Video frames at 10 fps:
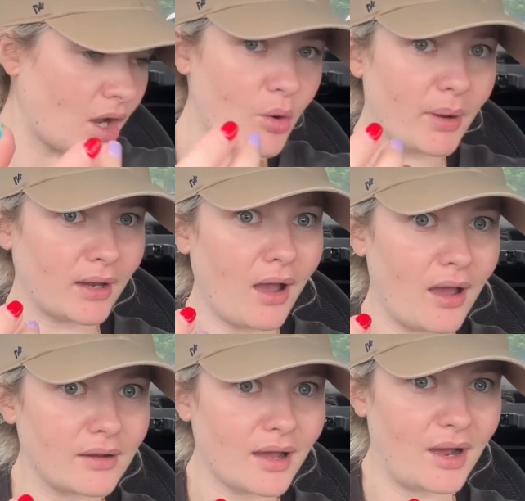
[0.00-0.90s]
oh my
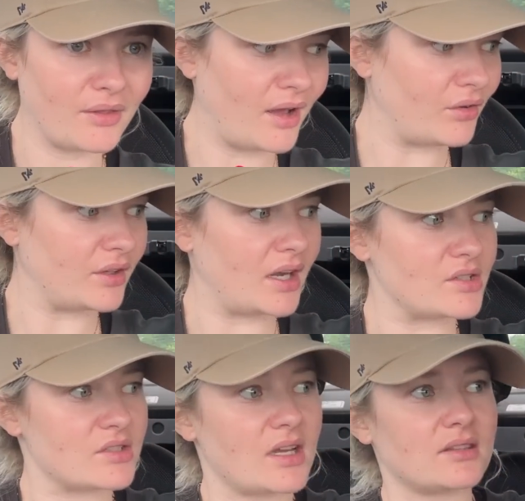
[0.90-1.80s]
God, how the hell did I
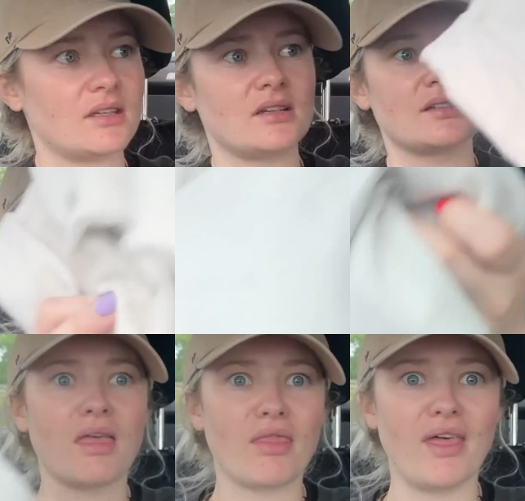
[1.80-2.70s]
just get this?
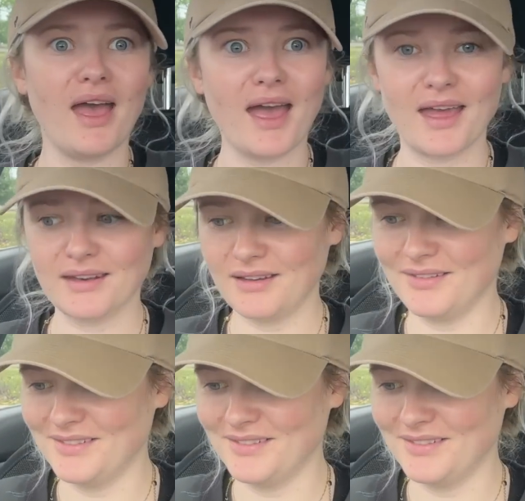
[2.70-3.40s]
Then